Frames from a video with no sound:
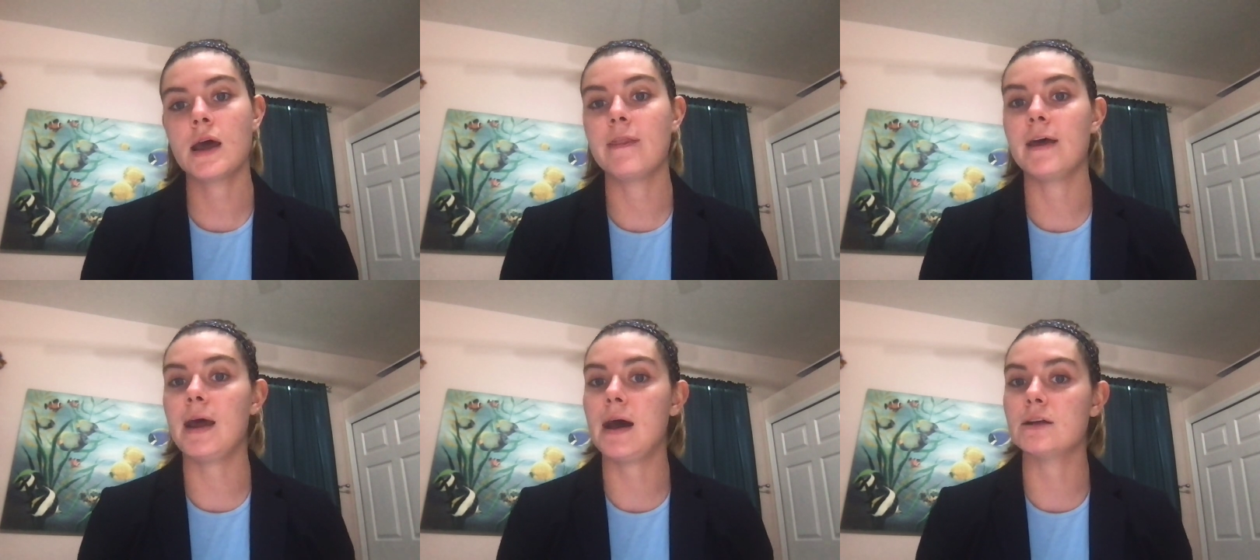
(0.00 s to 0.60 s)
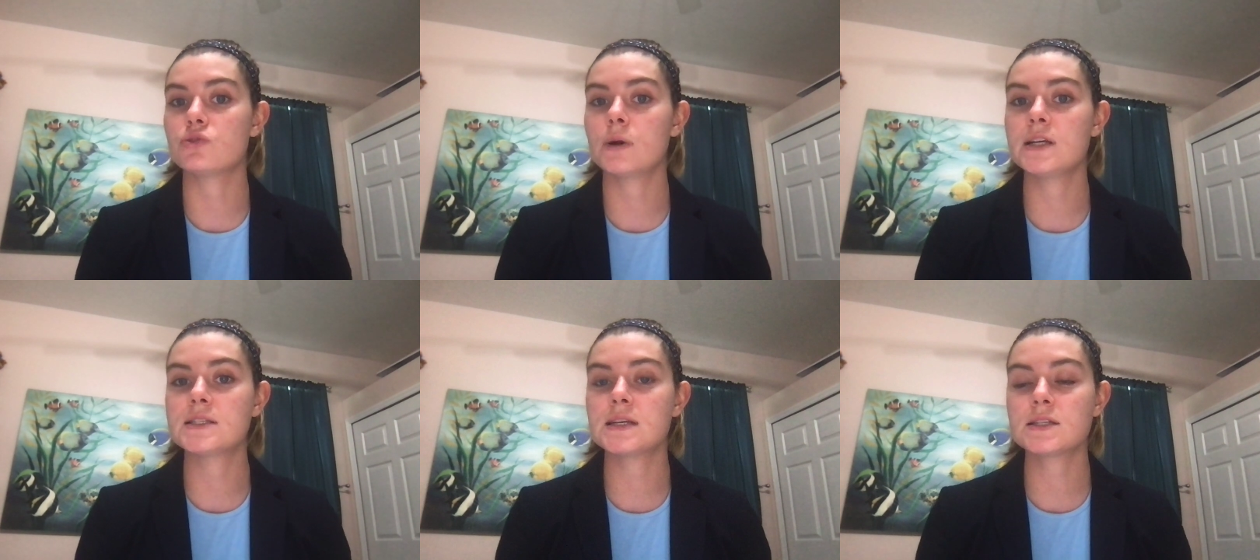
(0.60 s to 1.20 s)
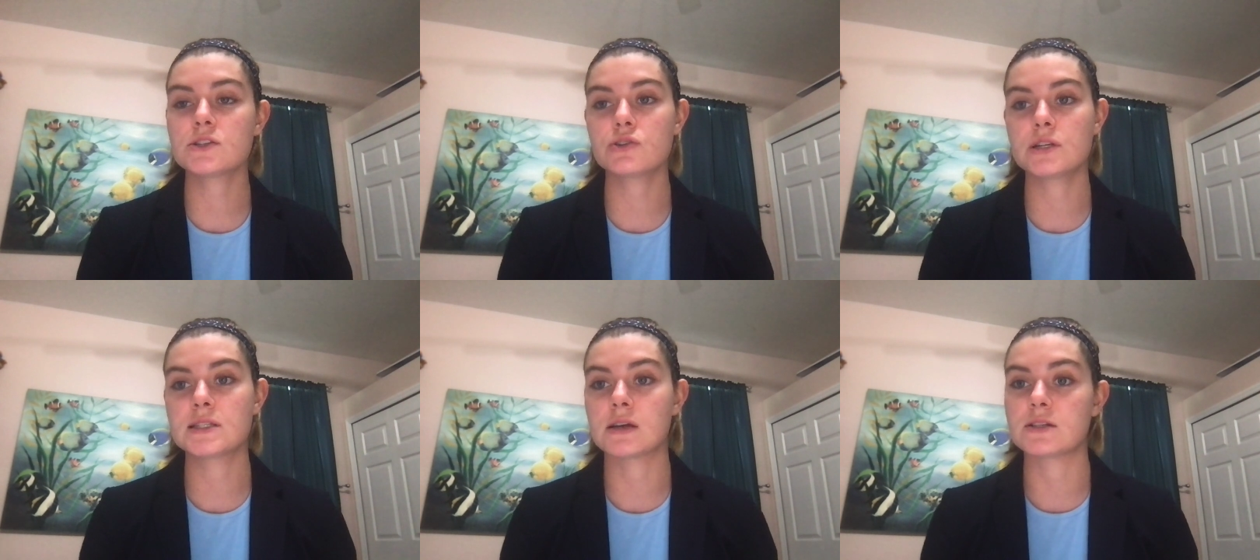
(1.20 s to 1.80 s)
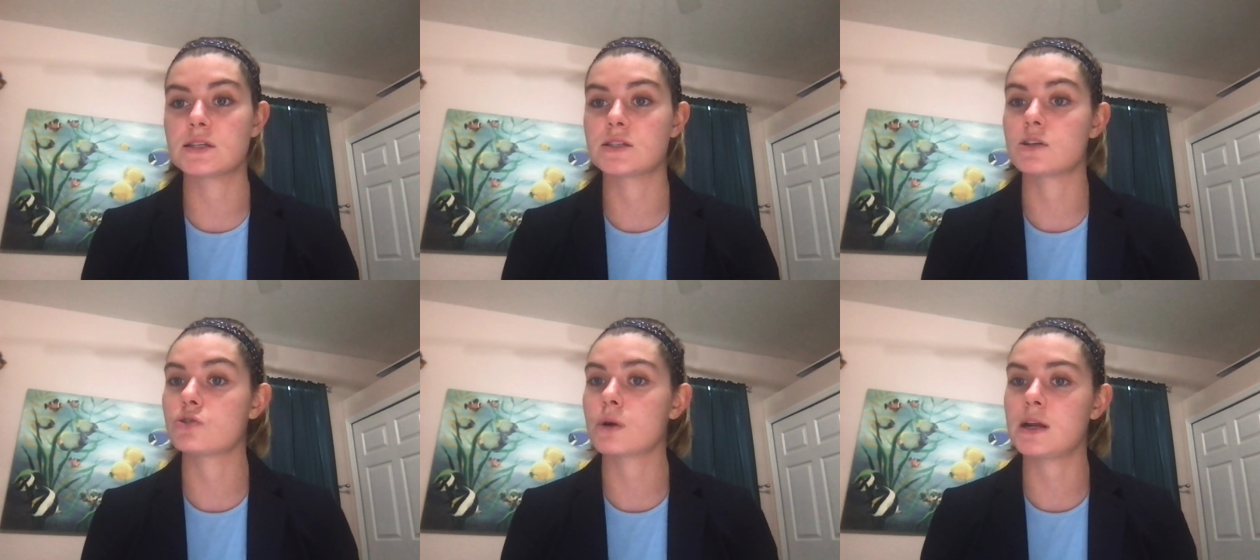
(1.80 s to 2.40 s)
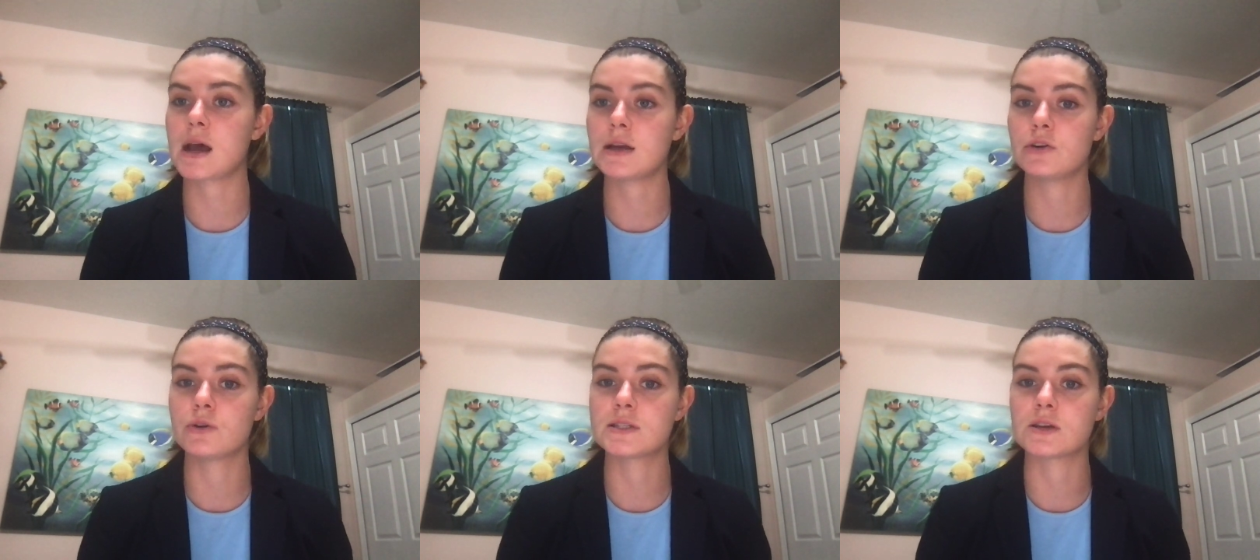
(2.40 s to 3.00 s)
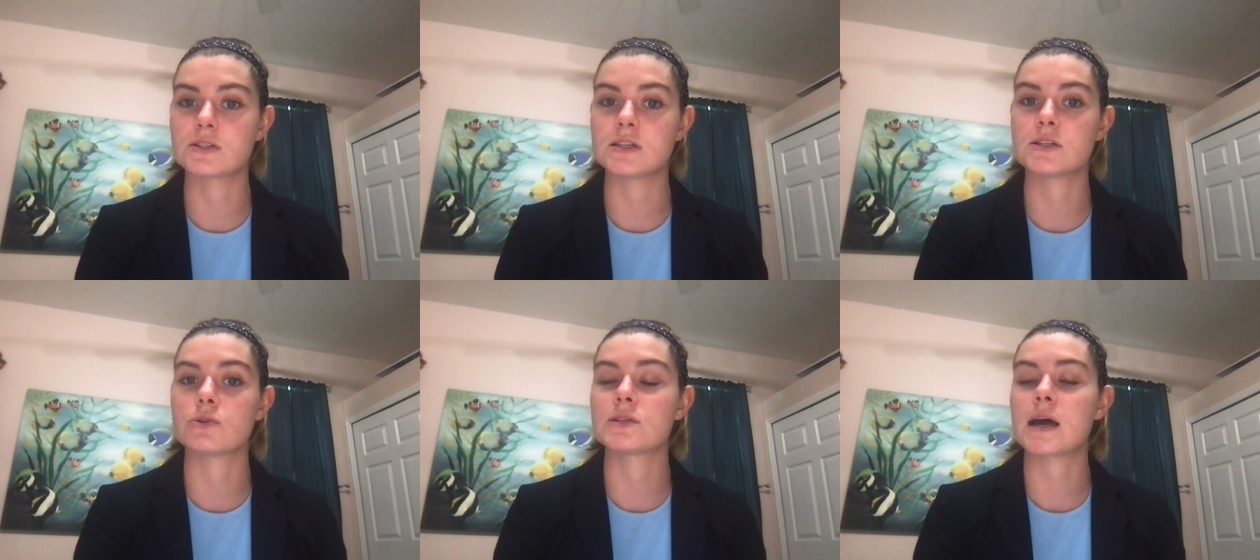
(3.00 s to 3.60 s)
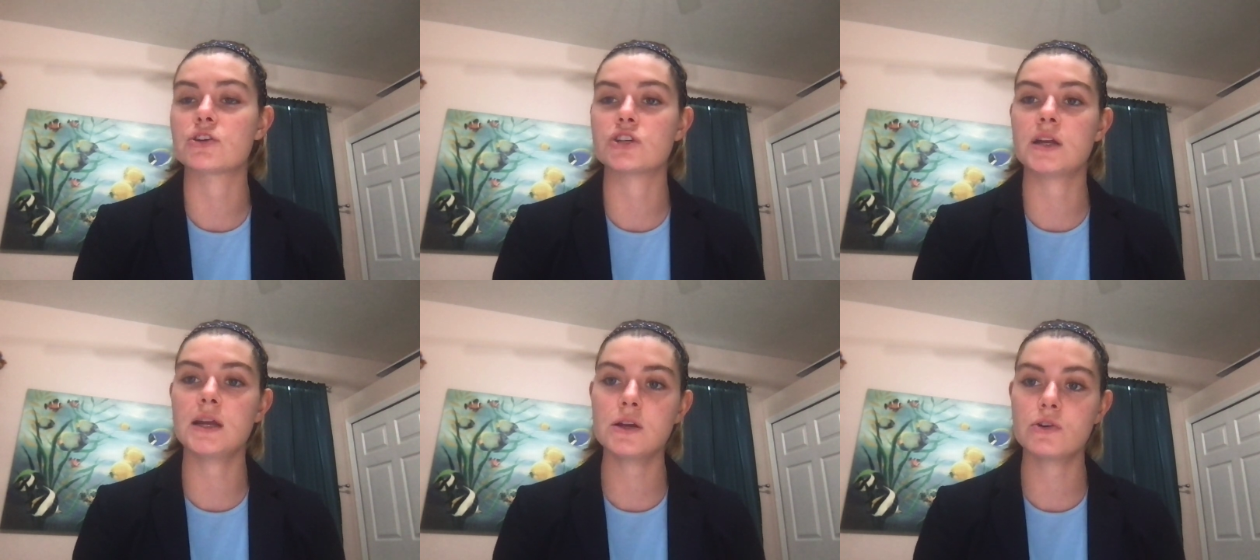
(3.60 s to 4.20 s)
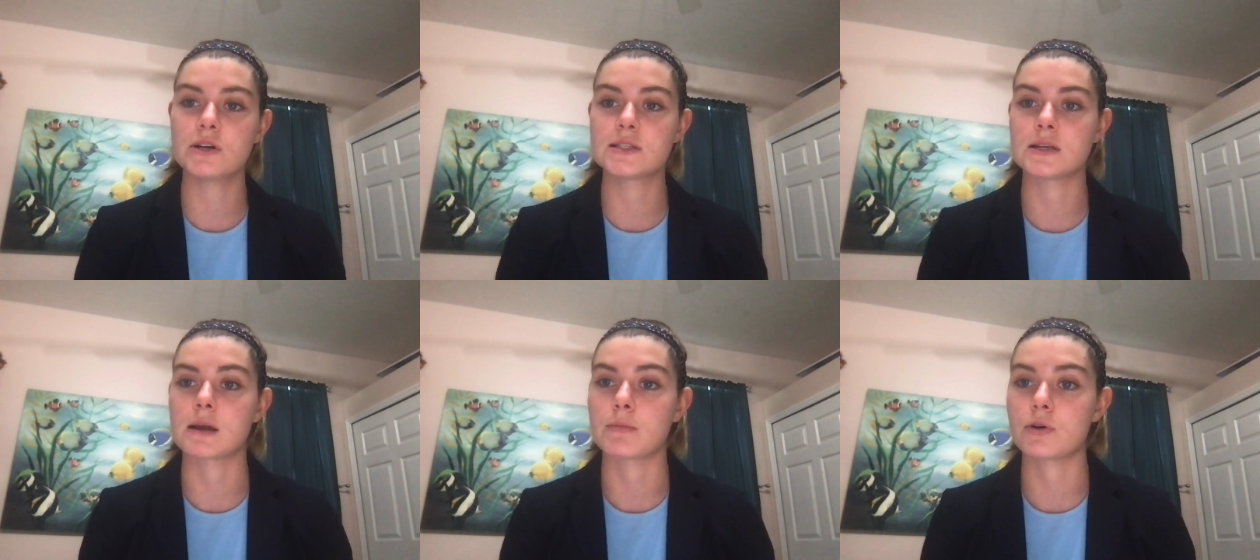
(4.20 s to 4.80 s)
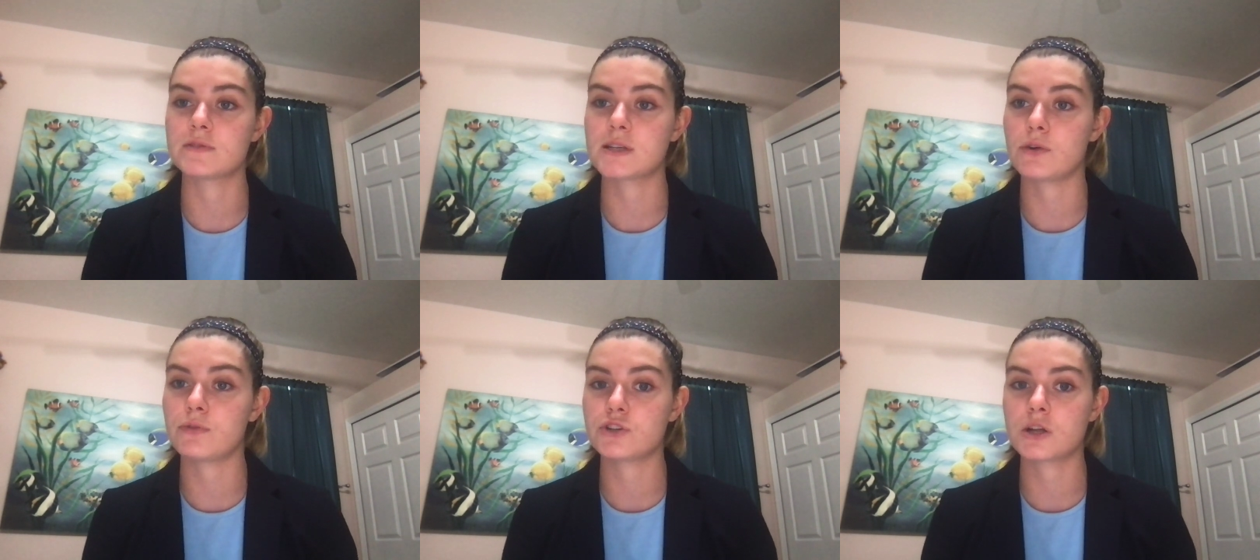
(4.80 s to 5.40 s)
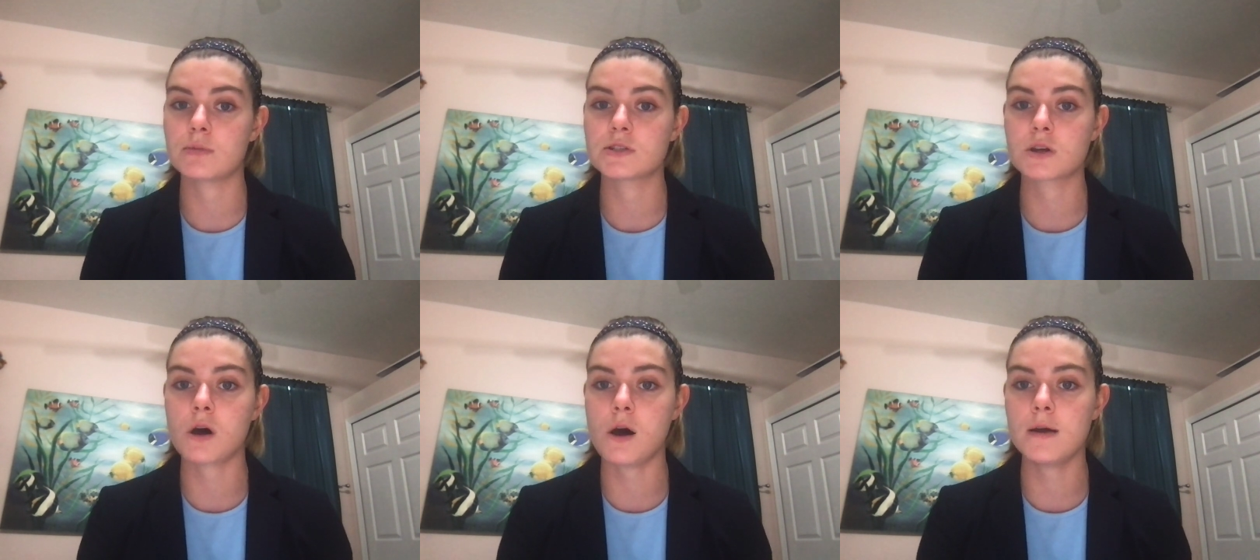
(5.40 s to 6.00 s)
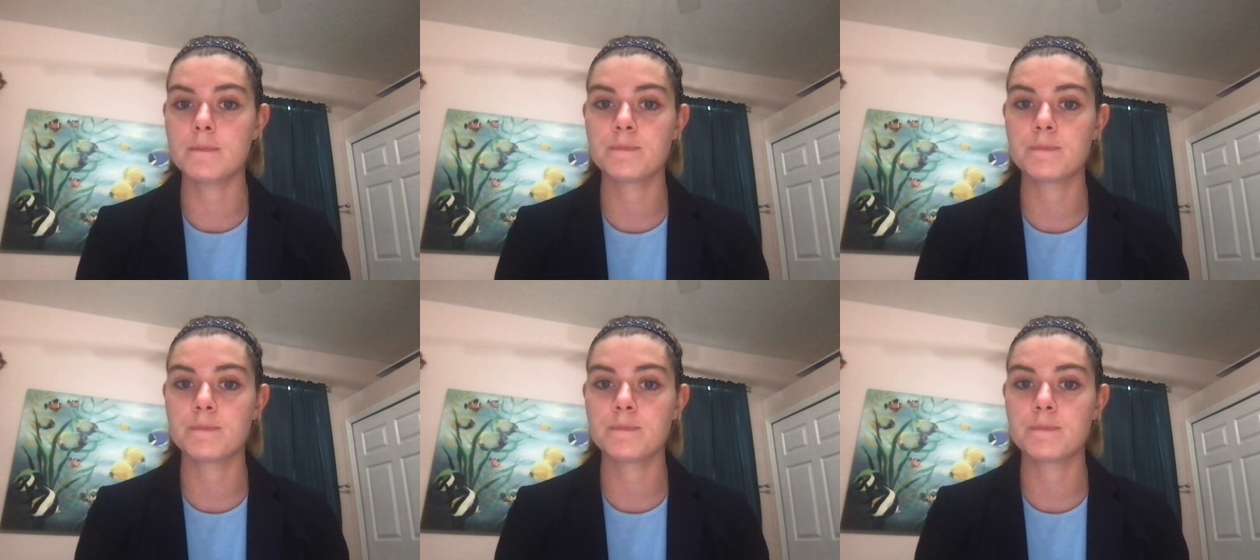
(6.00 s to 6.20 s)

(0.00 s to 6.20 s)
And then at 26 degrees Celsius to 29 degrees Celsius, there was actually an increase in number of sailfish that was caught.